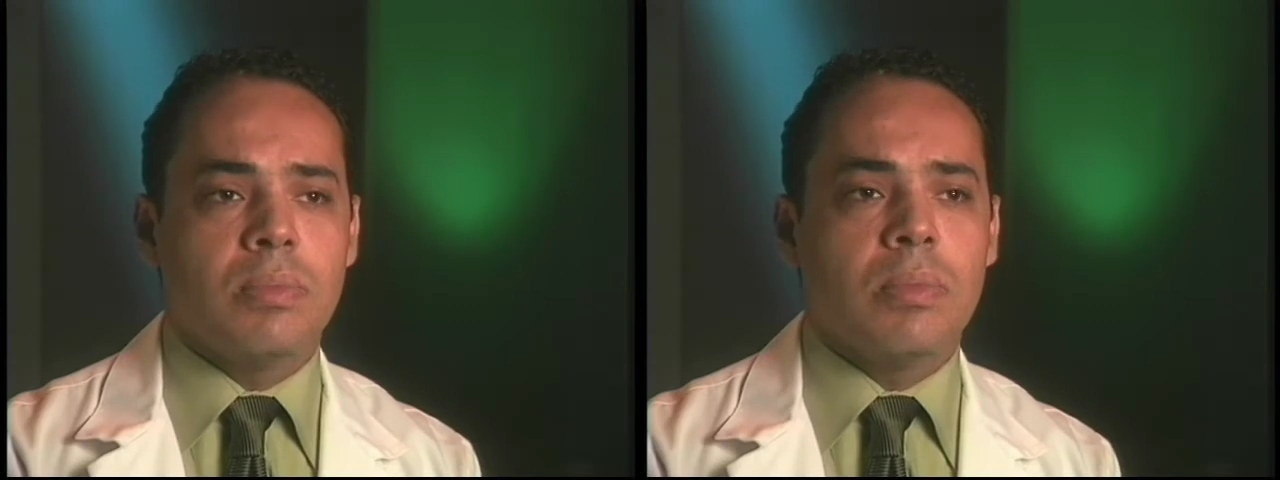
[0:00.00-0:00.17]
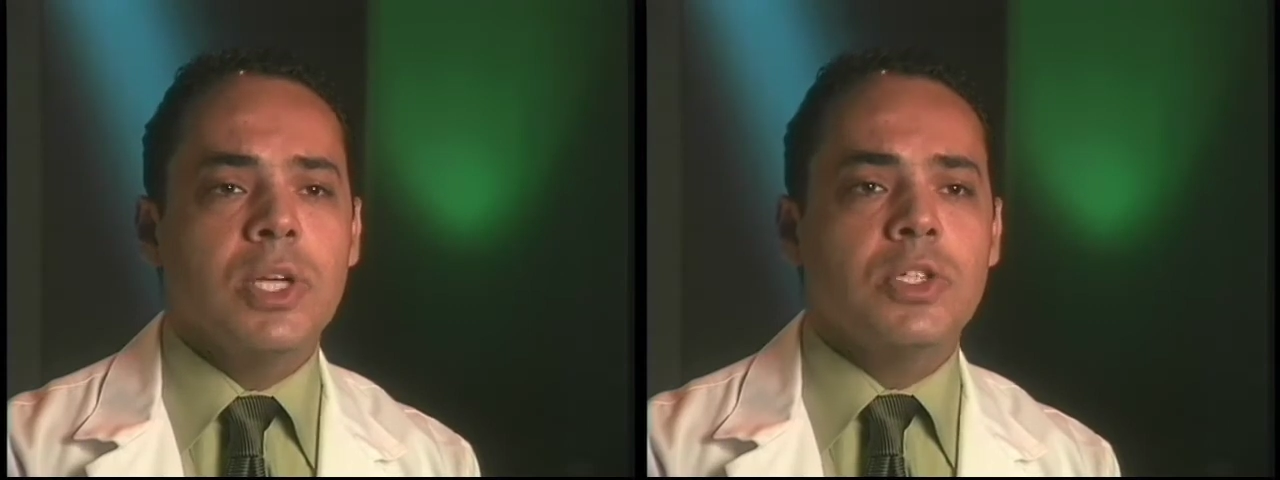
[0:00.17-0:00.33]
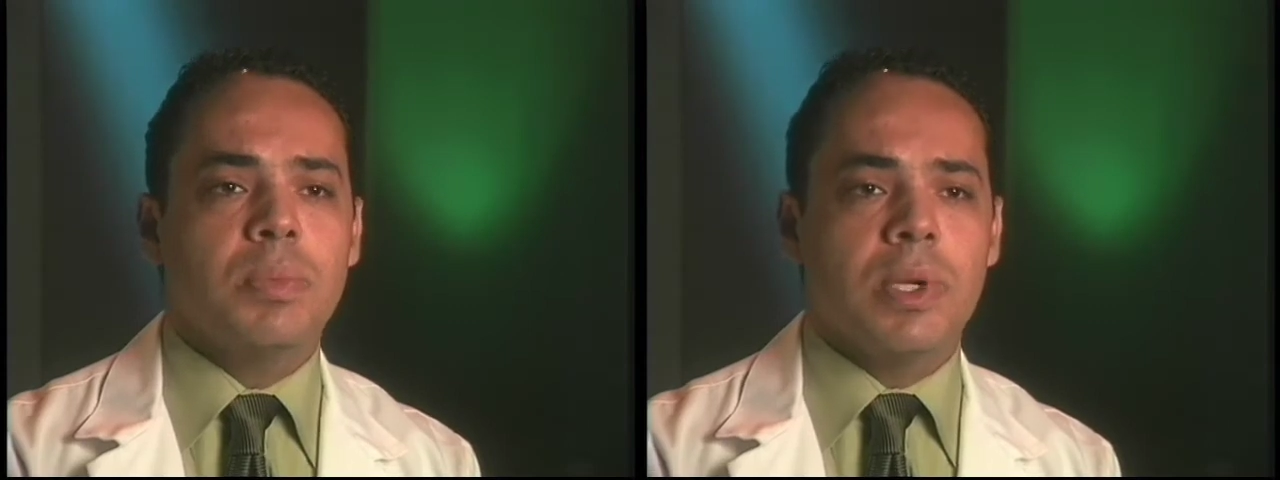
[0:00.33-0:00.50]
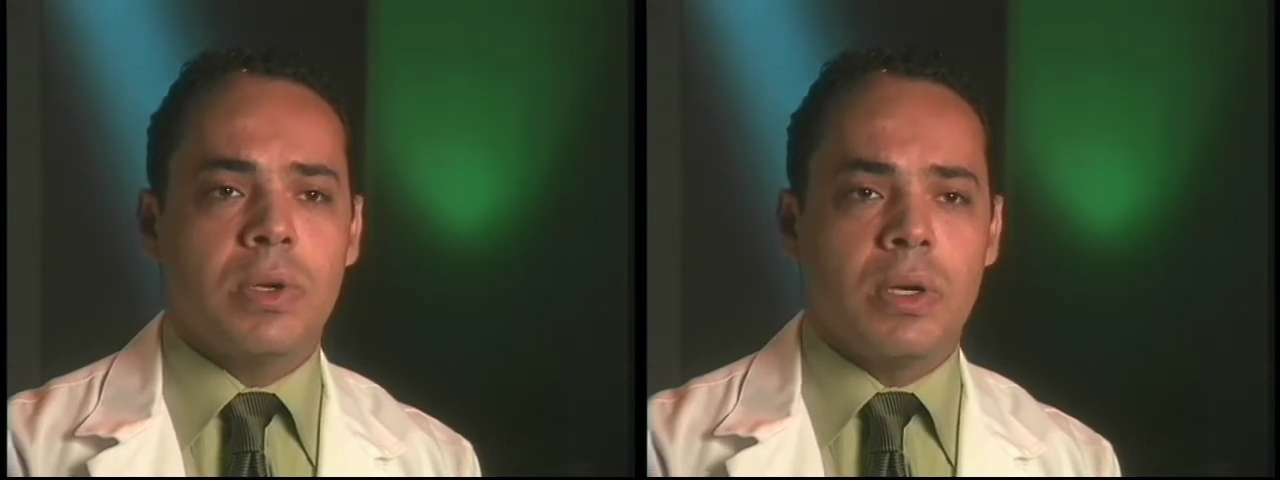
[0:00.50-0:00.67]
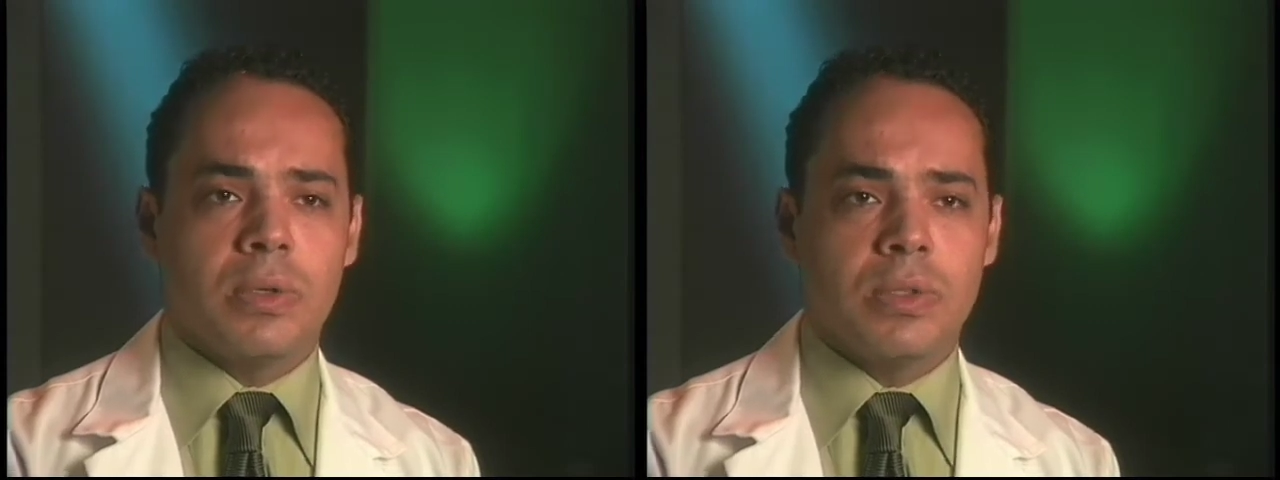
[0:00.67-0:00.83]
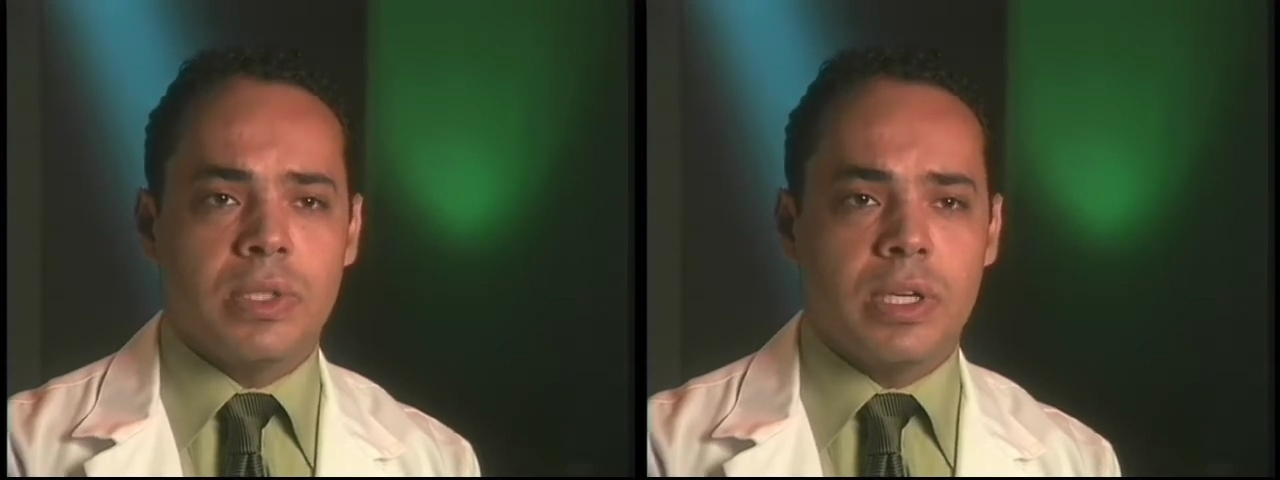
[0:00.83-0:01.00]
much better
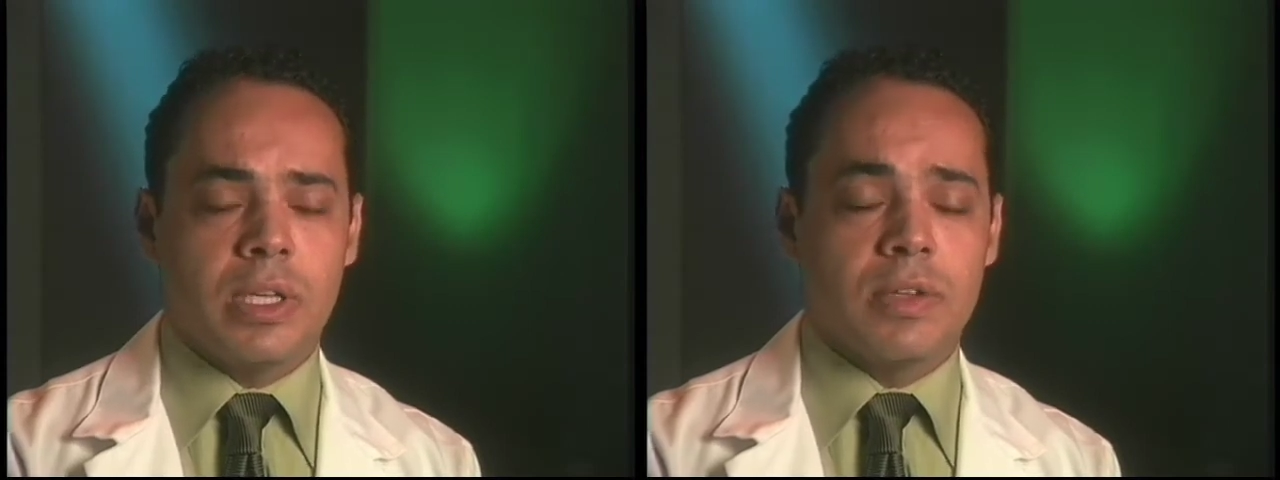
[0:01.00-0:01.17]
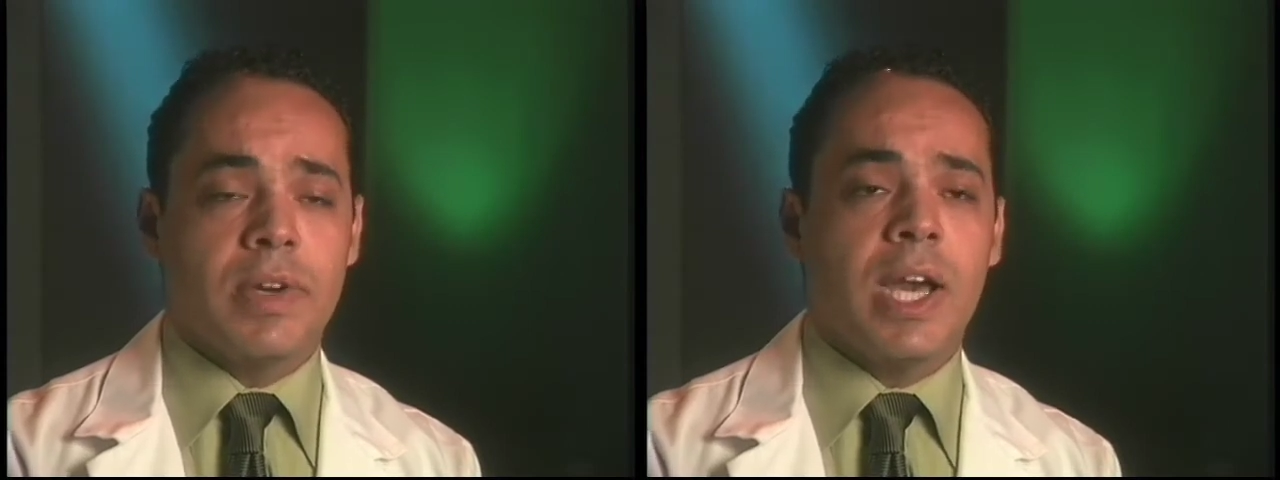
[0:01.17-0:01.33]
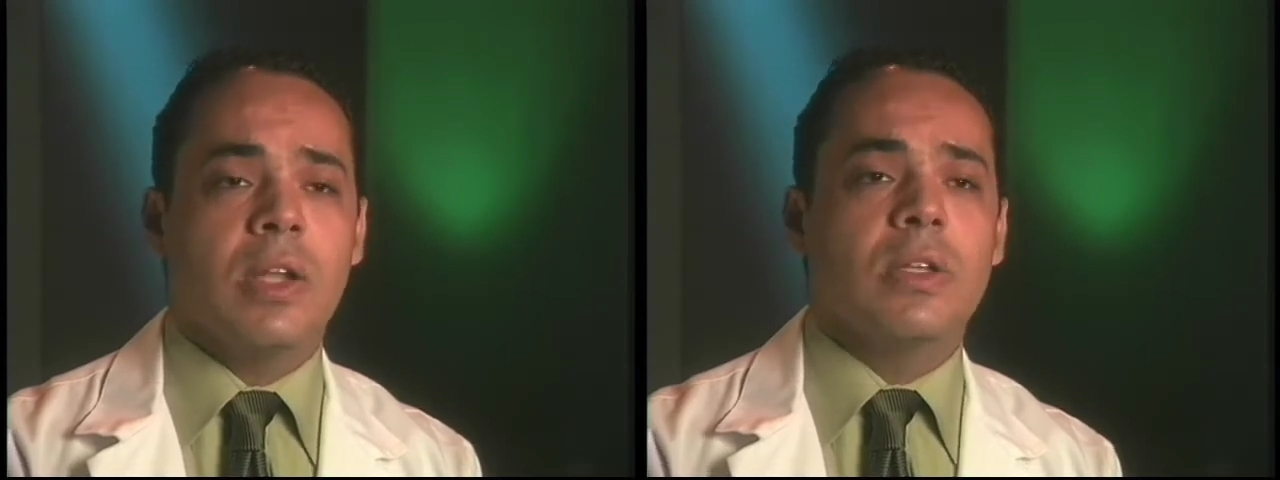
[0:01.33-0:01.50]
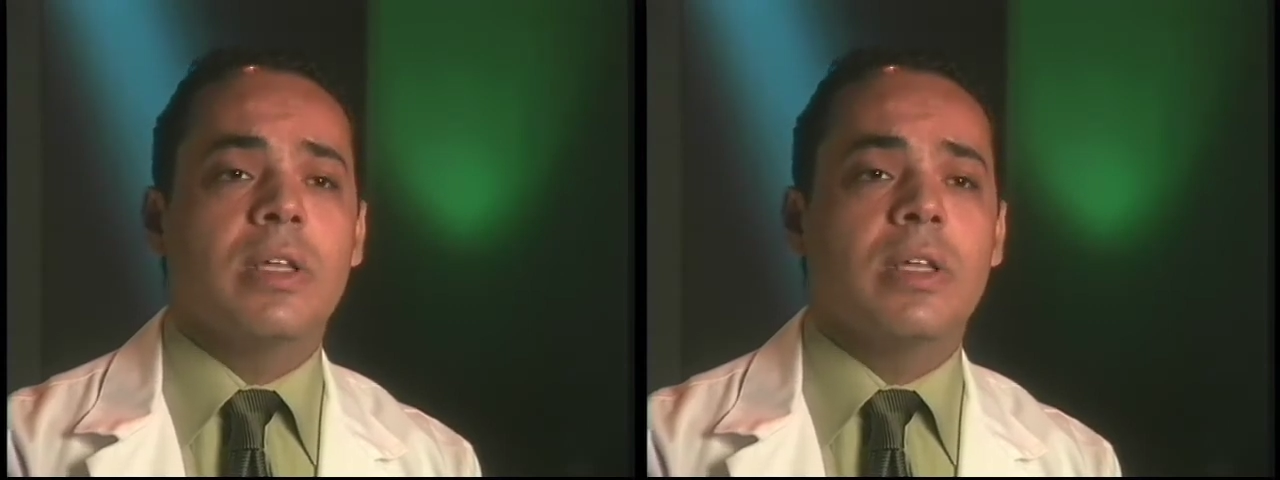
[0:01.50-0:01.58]
understanding of how to